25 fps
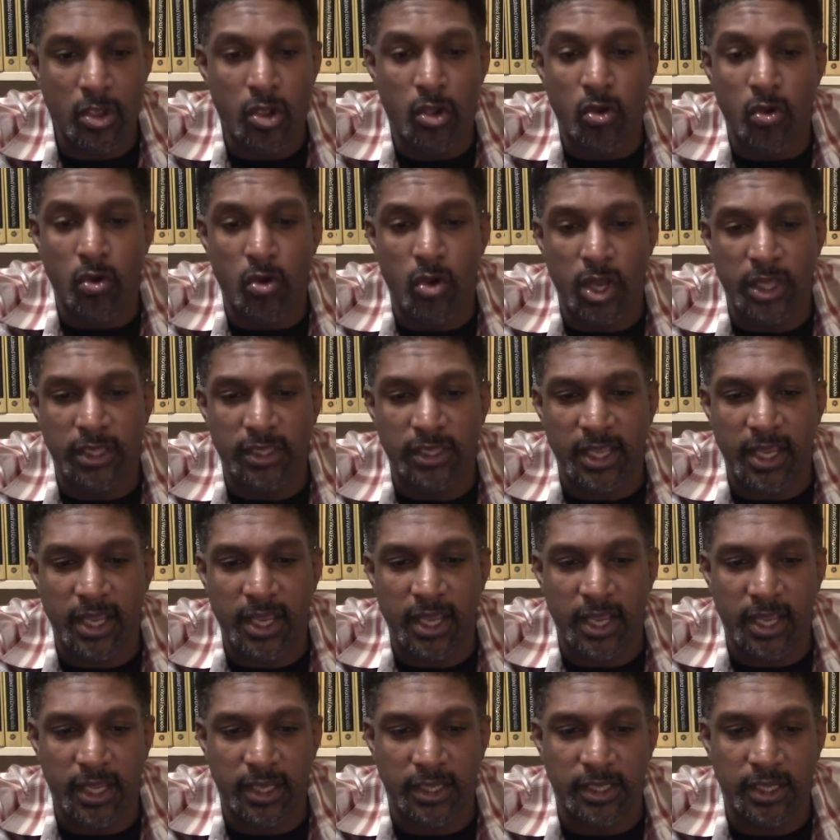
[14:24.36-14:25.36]

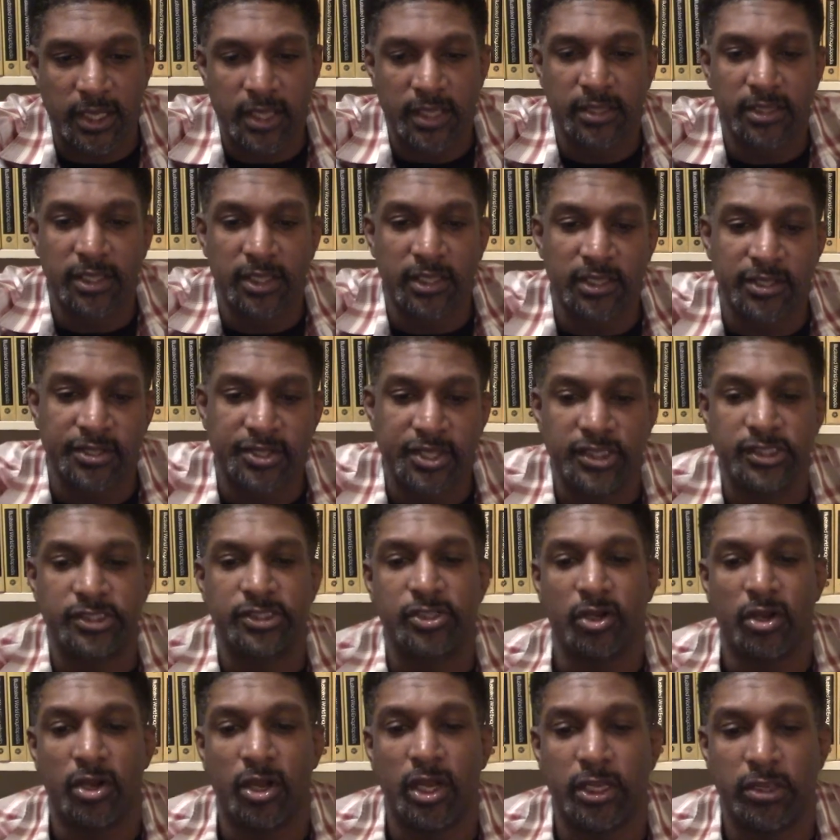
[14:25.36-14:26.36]
Online, Lilith is
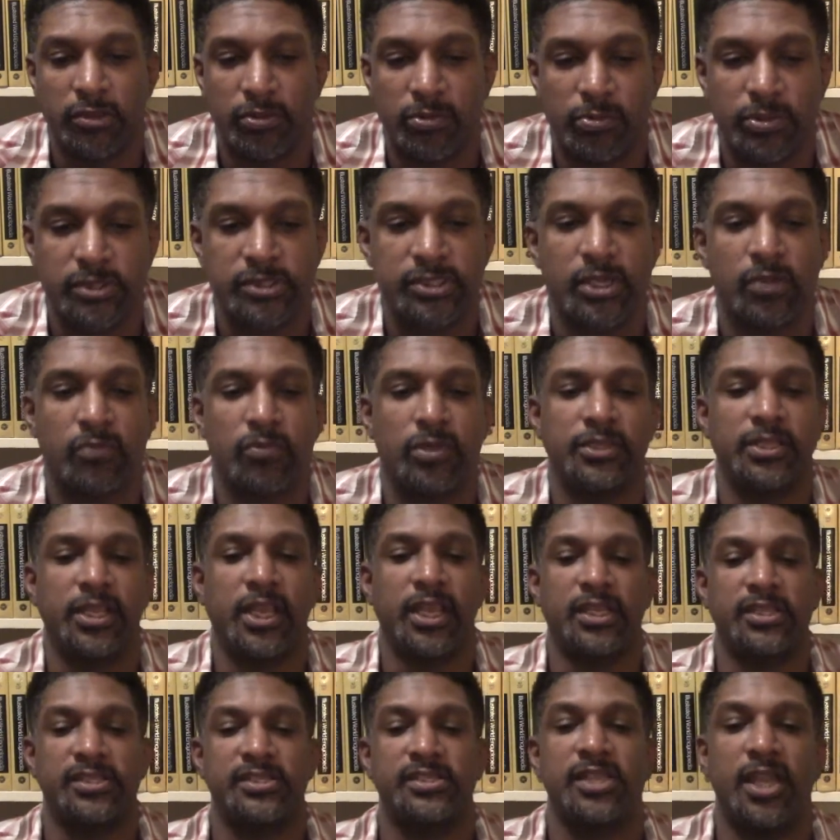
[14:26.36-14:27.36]
arguing with someone
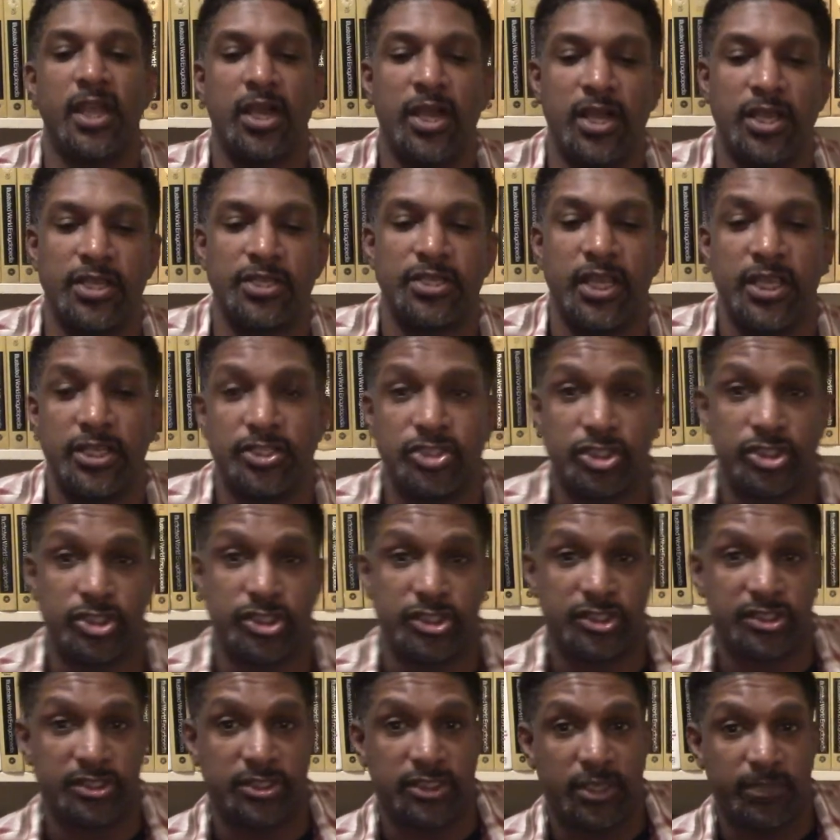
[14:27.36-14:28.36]
that it's not her nature
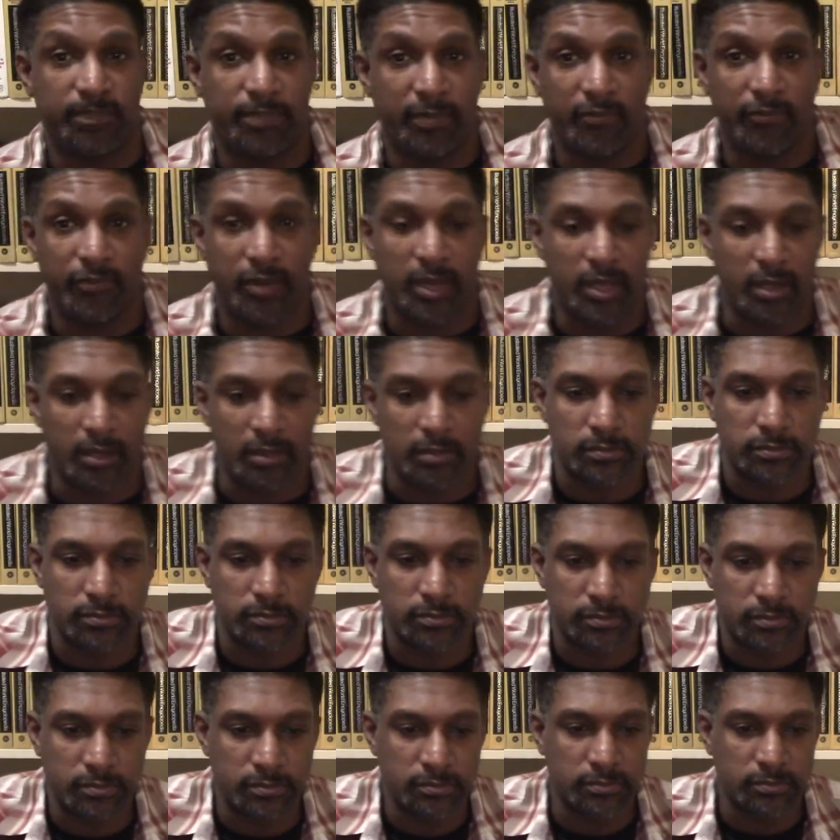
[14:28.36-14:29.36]
to sleep around.
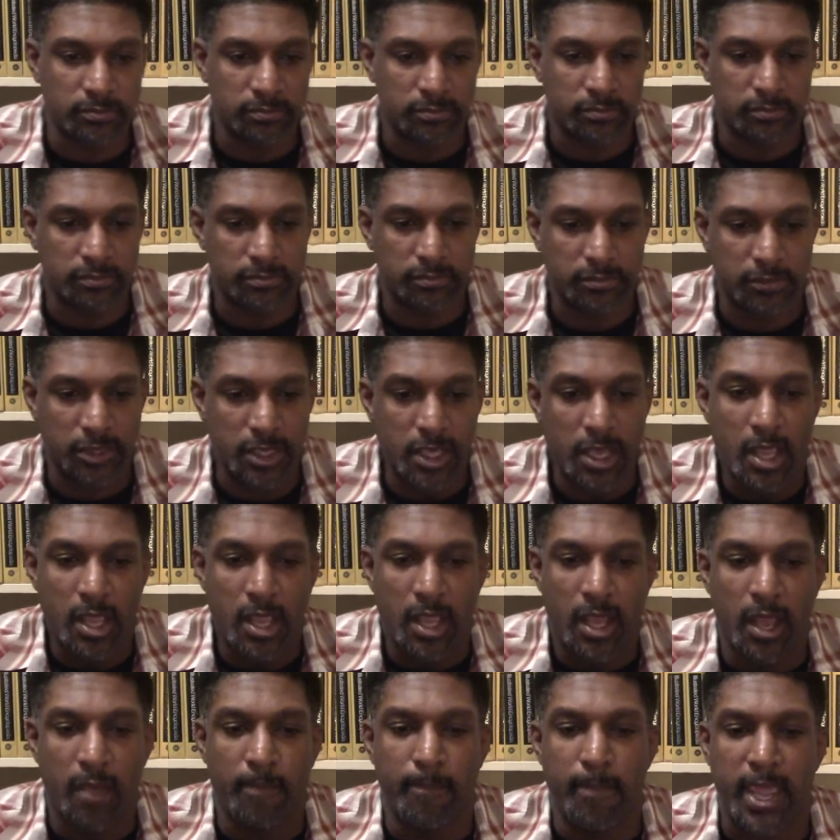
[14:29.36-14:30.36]

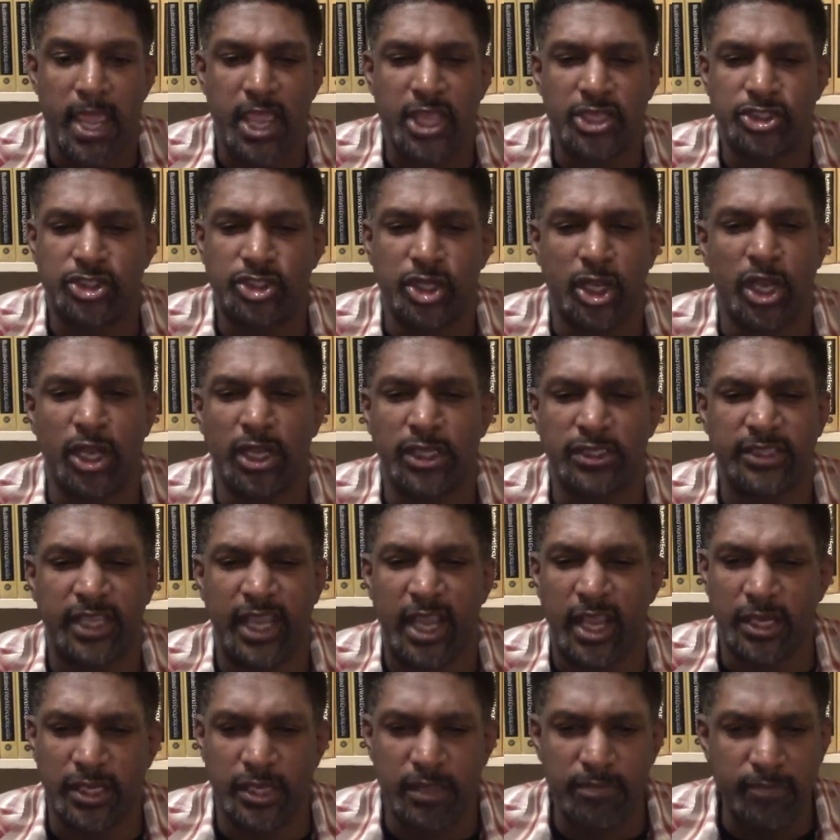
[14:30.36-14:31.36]
A man shut her
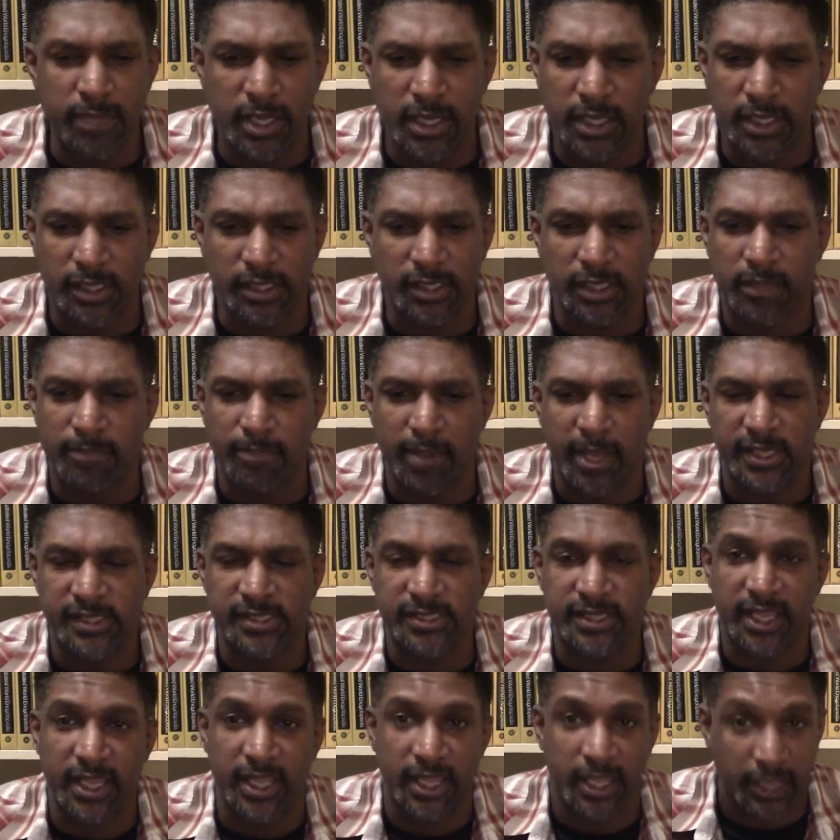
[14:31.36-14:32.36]
down immediately by
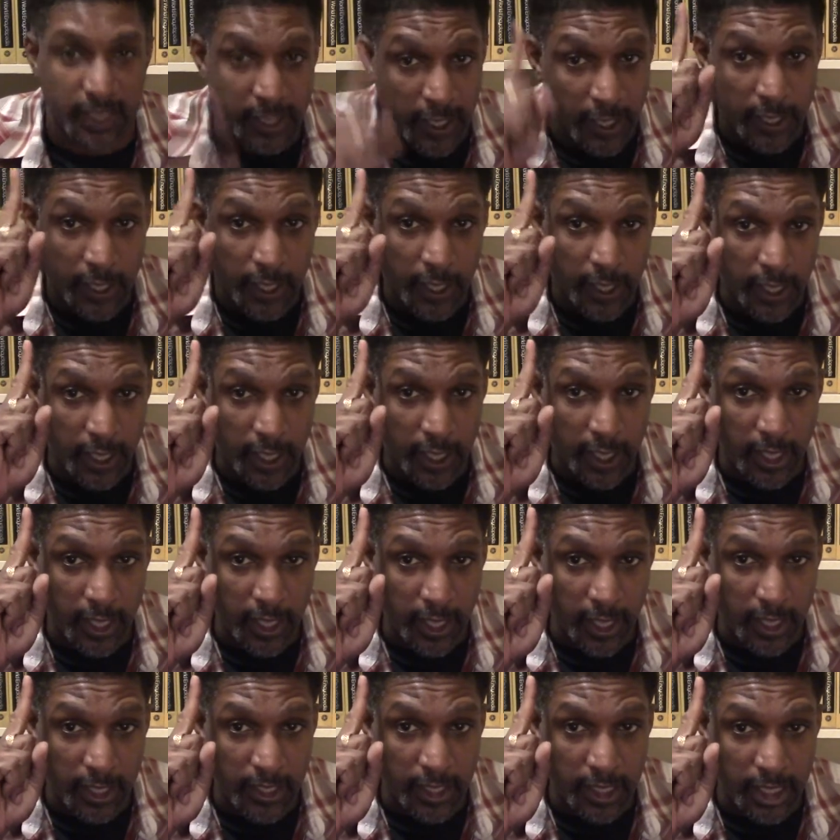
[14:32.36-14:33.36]
saying,
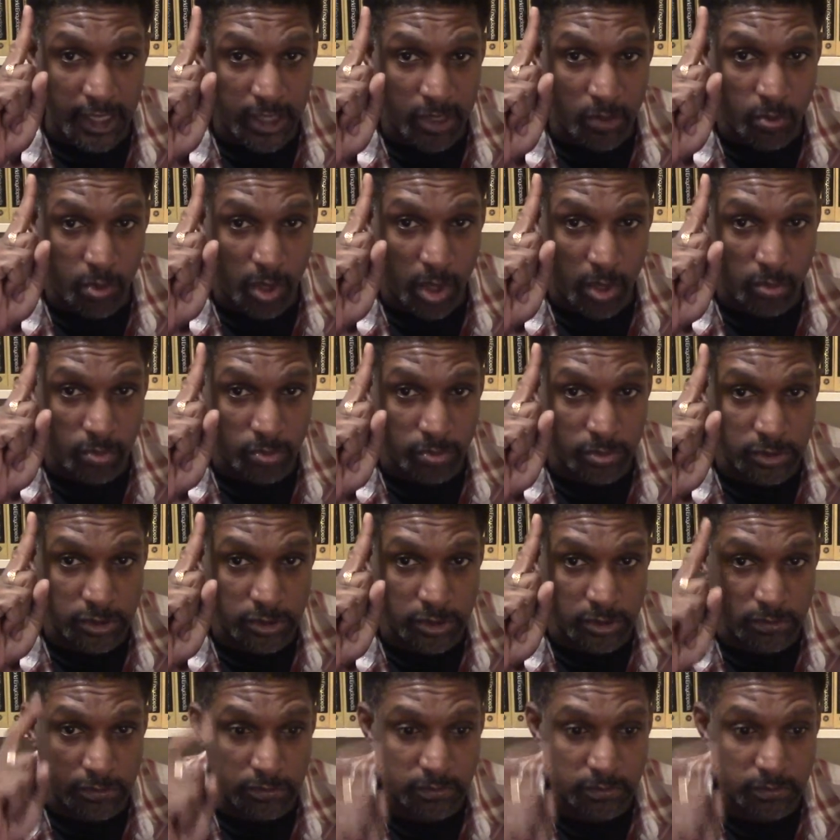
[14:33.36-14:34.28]
and I quote,